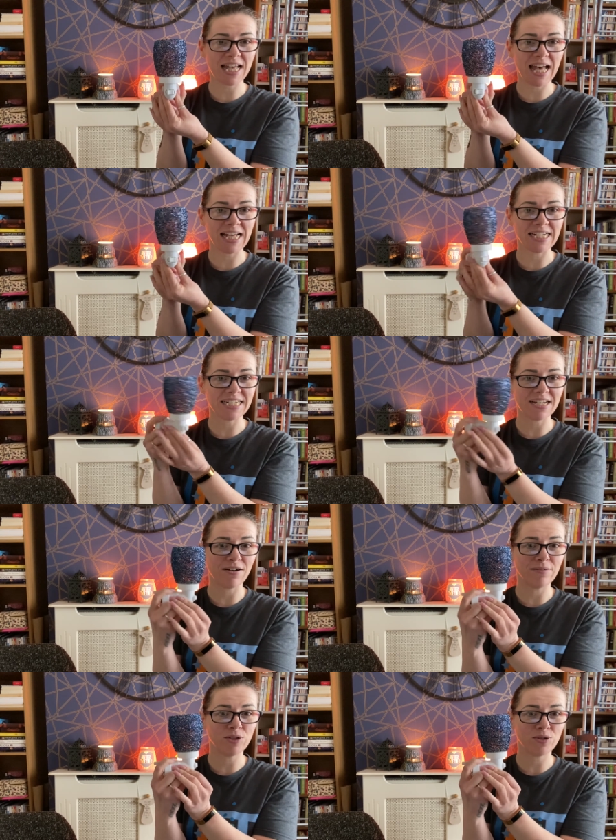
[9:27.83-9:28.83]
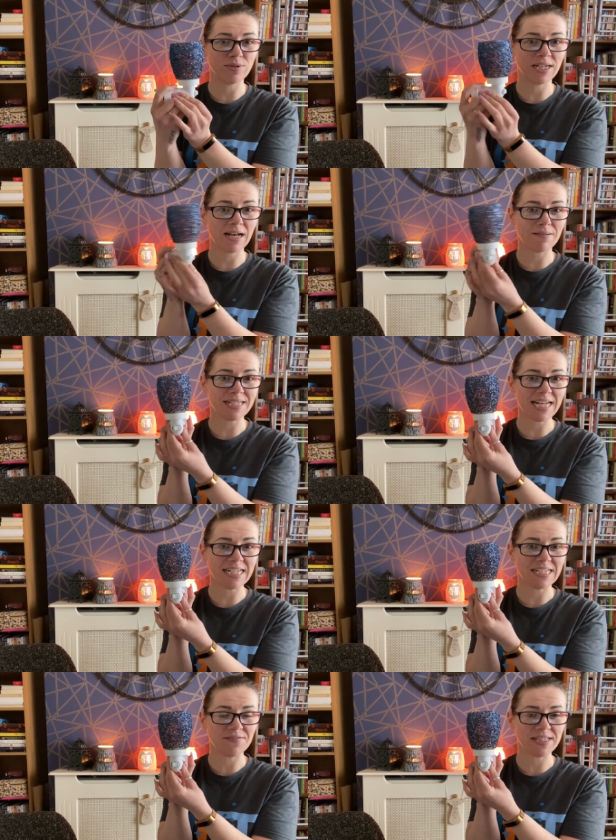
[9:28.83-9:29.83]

and I'm sure it comes in handy for